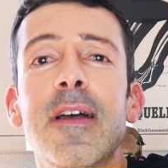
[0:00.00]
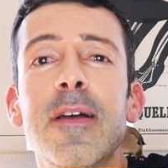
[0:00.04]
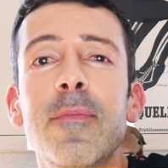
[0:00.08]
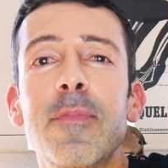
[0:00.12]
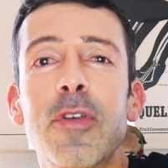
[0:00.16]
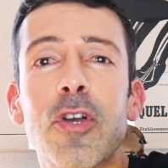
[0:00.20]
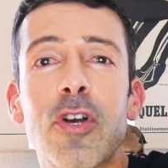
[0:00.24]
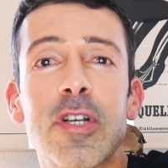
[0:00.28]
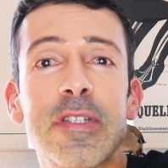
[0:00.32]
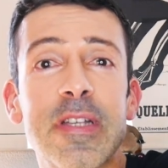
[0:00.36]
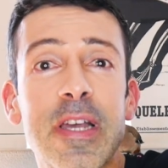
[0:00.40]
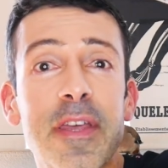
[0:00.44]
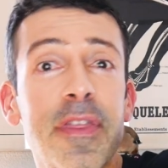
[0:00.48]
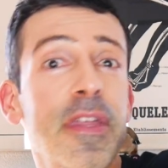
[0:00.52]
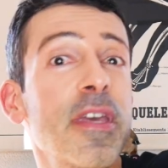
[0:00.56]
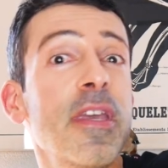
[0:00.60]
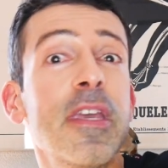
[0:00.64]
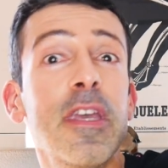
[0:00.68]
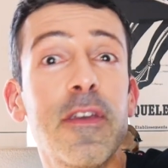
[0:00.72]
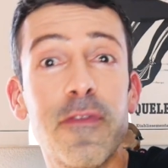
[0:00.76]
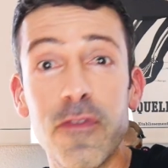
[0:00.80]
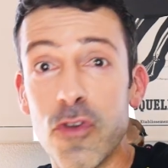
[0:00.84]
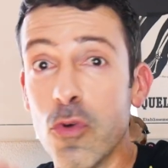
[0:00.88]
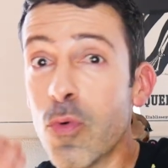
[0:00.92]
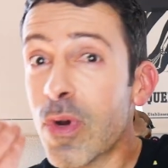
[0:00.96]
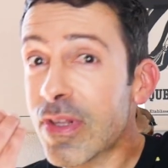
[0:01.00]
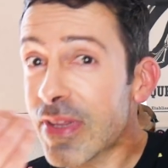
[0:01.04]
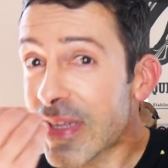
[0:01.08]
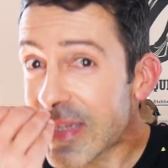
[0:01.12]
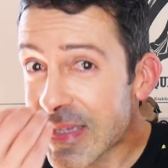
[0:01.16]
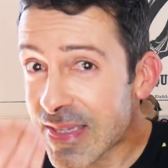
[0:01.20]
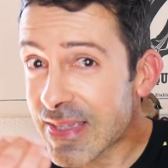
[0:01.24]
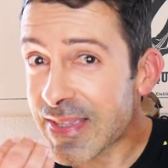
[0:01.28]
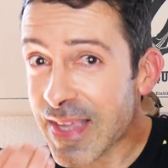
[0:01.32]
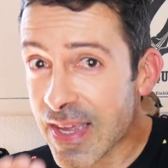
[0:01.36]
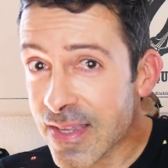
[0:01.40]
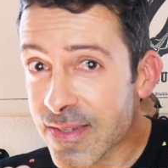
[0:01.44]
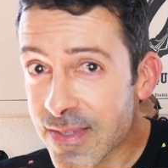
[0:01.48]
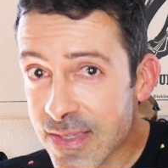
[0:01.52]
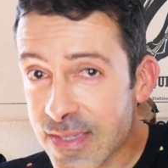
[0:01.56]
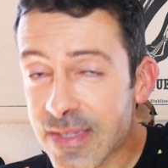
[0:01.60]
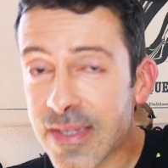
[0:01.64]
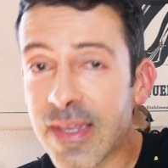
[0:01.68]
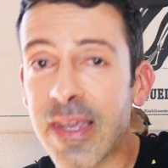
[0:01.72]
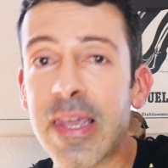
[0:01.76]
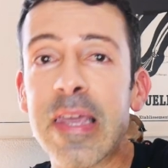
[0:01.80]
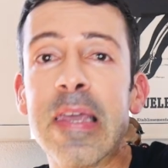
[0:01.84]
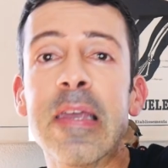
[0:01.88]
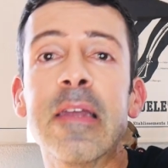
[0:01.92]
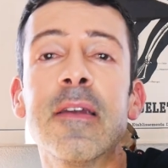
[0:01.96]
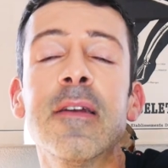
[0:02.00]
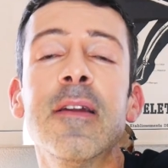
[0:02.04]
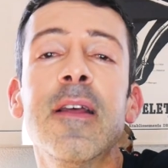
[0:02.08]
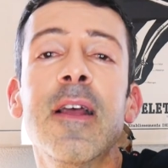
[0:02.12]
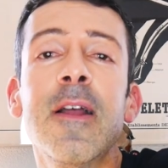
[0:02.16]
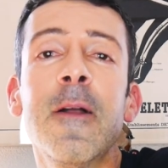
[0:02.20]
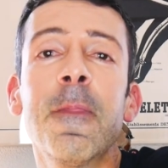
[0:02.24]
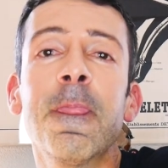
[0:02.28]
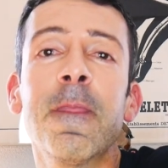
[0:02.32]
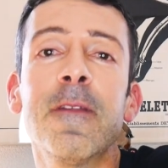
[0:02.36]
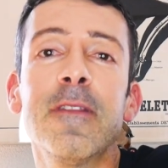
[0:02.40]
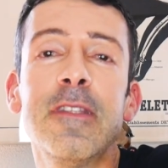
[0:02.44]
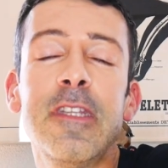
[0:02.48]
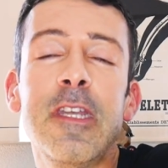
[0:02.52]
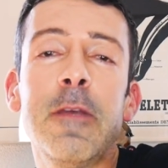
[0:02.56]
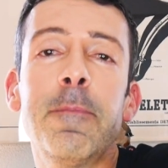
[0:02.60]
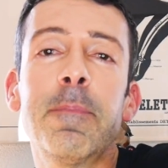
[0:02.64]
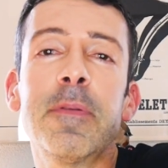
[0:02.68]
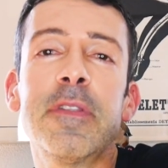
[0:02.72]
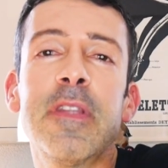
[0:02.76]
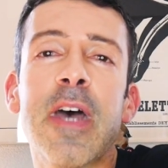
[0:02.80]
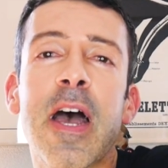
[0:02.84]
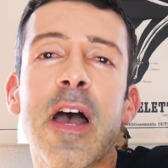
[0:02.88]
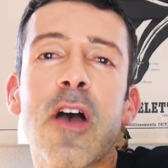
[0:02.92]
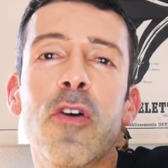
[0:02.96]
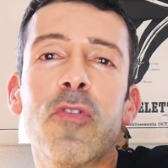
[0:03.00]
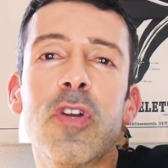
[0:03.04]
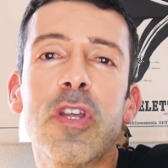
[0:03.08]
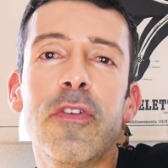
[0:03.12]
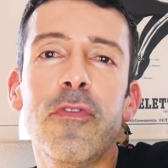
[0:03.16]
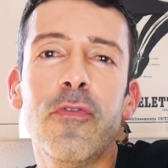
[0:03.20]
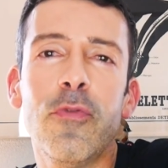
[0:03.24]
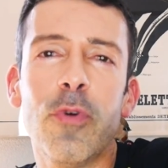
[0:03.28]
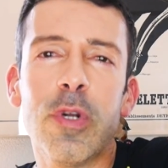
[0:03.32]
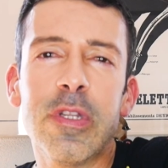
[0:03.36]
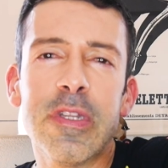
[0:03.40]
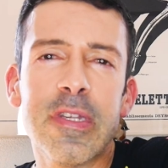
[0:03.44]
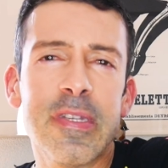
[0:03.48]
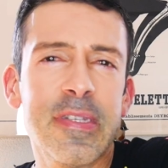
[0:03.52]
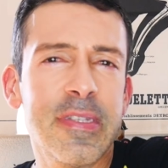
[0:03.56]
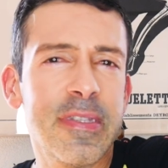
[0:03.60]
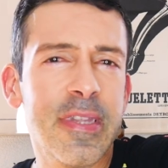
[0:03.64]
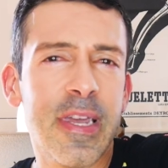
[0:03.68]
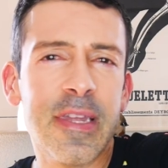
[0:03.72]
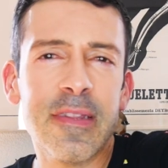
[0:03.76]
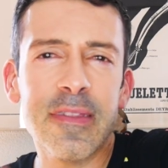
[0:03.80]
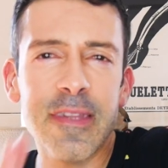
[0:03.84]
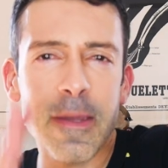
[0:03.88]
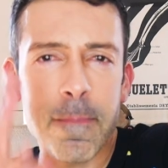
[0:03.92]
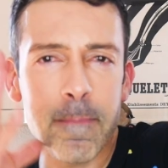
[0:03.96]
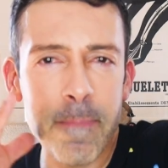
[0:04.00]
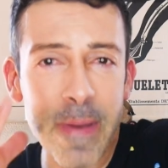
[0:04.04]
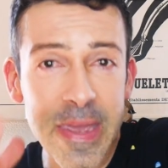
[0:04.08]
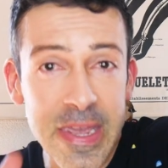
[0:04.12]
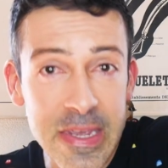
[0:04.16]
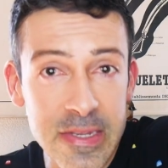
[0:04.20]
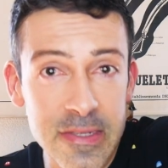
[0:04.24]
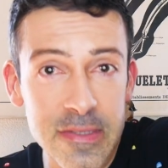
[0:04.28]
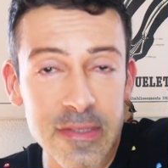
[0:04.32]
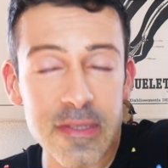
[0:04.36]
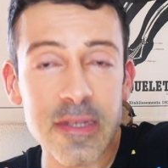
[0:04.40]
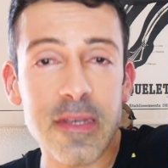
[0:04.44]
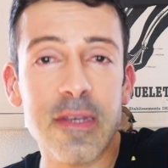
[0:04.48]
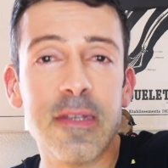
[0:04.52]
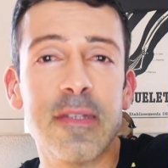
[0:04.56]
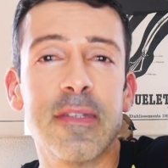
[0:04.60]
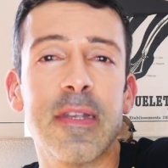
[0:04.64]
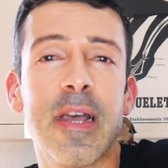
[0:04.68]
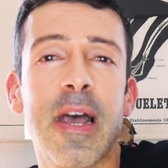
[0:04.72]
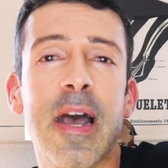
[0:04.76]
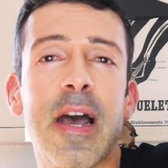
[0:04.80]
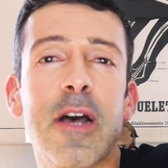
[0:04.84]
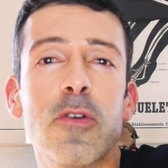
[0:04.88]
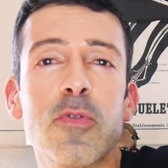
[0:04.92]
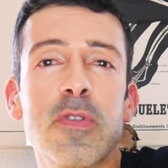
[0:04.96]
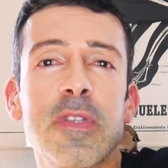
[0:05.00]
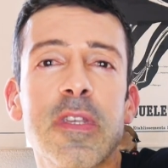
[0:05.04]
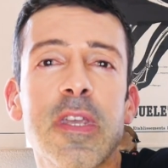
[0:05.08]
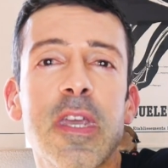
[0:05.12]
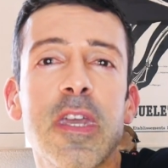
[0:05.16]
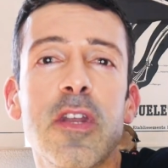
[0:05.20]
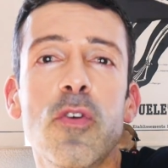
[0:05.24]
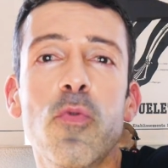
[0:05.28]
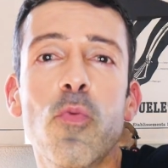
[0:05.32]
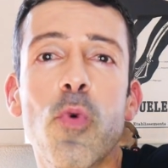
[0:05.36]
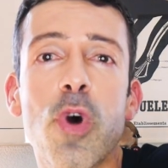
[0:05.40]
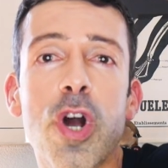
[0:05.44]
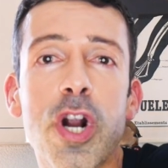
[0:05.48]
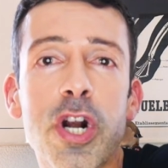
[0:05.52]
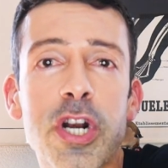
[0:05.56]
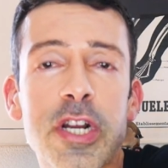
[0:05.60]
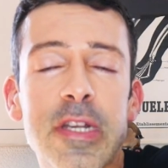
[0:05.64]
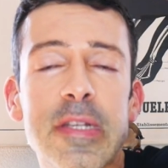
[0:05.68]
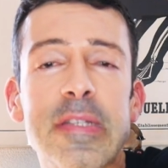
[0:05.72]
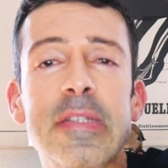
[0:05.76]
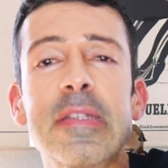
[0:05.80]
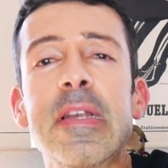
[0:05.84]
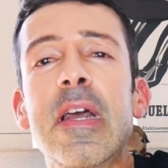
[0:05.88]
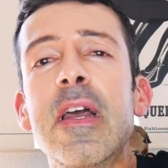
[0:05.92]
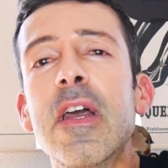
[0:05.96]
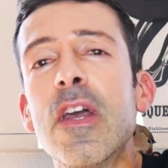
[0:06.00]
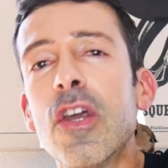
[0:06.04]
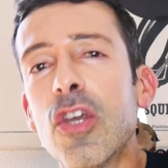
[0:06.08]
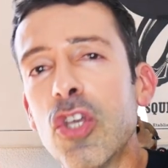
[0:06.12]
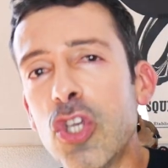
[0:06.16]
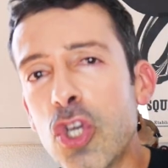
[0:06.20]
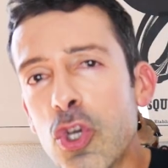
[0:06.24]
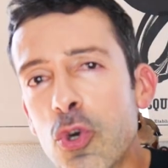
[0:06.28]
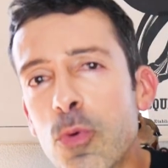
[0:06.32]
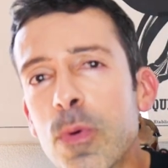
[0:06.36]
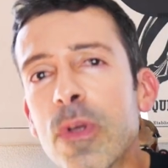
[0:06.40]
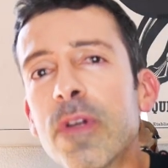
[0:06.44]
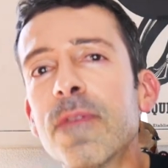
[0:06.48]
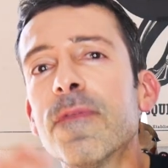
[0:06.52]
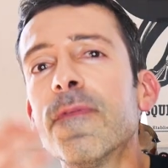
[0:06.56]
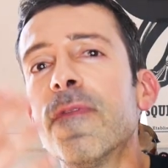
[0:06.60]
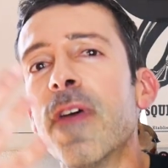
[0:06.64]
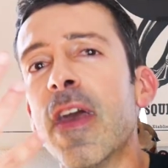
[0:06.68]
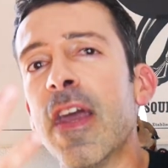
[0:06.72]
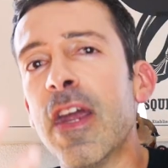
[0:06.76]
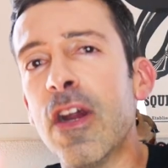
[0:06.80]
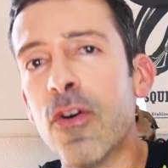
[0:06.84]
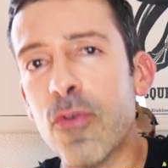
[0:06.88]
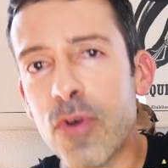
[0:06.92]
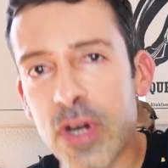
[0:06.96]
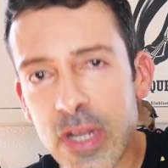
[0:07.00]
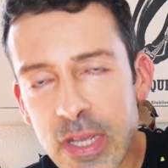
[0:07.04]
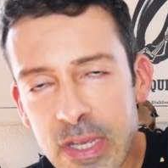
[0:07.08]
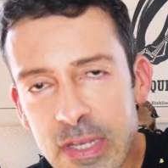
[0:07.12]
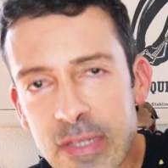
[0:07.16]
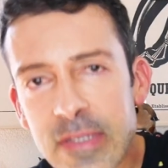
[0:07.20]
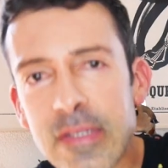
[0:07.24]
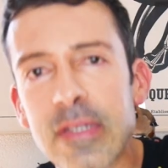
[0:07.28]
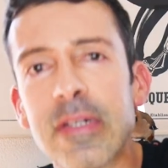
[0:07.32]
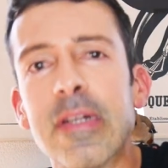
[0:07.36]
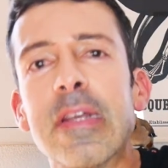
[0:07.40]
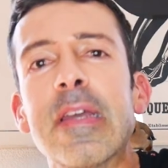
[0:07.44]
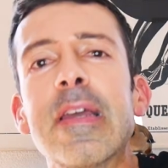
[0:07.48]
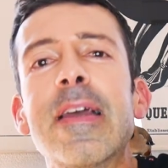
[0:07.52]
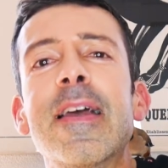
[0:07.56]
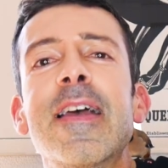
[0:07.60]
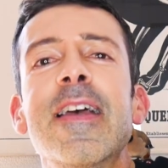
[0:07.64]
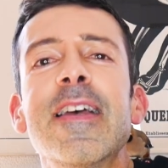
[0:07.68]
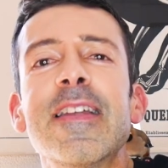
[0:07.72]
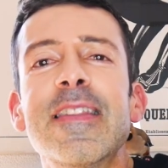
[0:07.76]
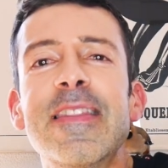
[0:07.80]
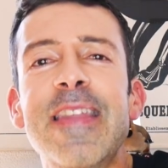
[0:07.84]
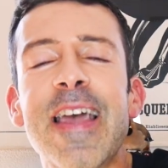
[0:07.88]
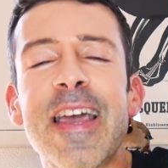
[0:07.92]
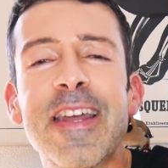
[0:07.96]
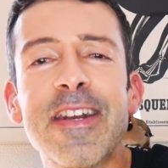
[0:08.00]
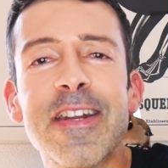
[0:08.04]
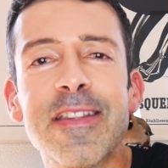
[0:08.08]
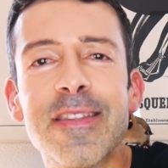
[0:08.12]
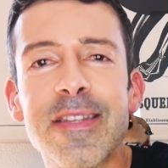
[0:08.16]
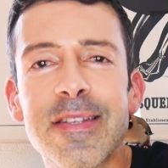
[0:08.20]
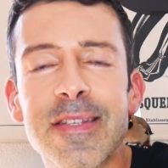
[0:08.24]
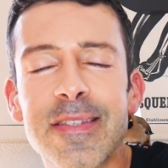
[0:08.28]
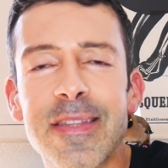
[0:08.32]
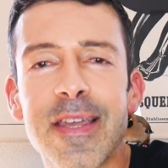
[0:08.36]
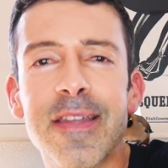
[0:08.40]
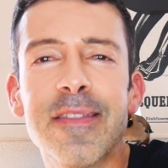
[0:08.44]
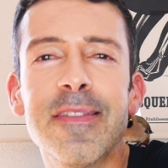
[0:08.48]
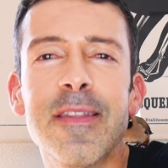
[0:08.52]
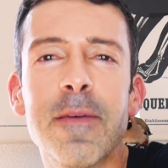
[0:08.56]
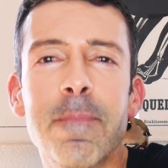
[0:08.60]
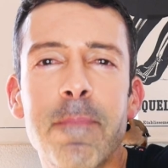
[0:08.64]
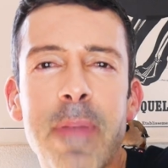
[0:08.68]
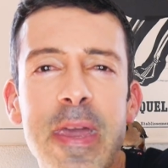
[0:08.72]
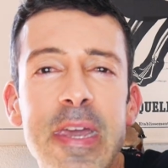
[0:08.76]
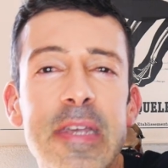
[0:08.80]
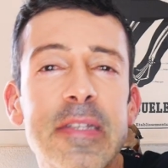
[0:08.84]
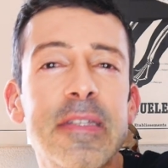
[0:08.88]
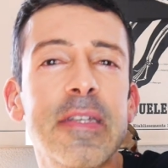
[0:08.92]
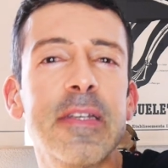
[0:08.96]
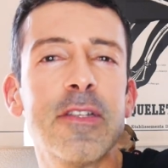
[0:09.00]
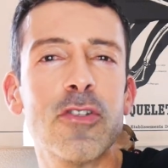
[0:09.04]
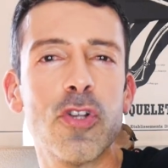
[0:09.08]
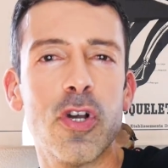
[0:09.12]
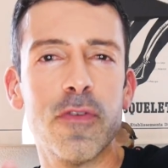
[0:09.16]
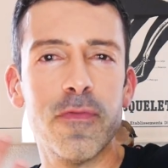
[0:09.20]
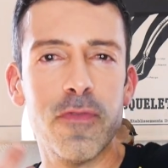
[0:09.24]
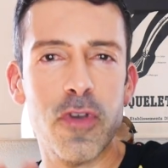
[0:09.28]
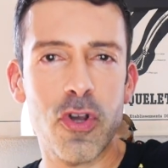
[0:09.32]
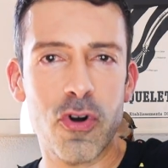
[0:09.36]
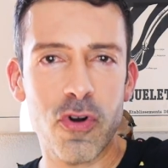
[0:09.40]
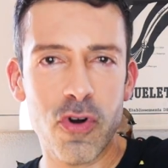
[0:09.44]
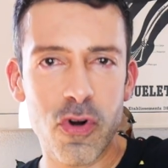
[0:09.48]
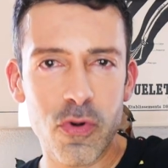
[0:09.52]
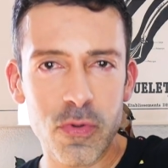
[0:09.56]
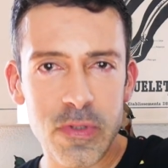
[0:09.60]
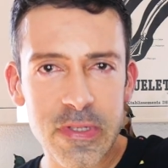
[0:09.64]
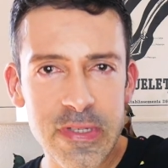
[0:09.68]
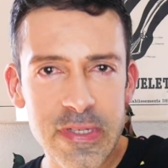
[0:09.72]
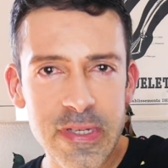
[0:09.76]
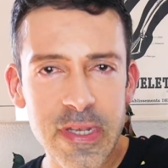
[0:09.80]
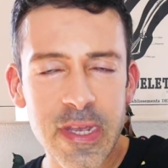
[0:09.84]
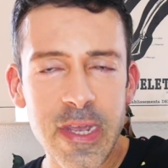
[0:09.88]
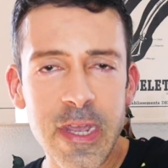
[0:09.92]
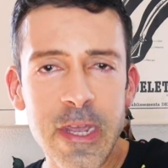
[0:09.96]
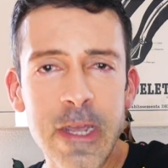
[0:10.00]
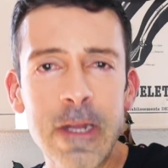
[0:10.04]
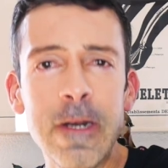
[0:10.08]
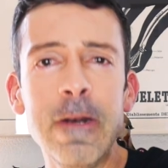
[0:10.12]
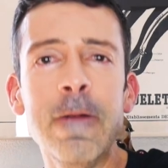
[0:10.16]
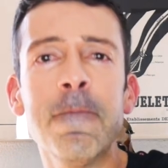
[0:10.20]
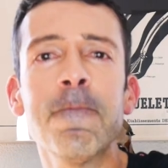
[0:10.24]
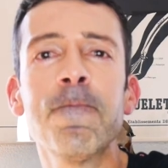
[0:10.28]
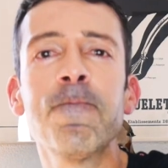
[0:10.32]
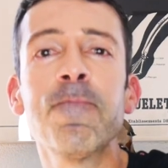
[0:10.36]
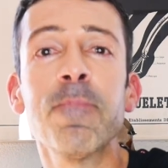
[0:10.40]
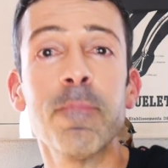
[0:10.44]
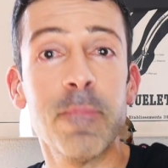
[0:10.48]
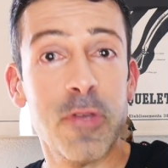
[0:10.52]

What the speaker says: because I think if you understand skin deep down, if you understand the basics, how skin works, you will very easily then understand the basics of your own skin,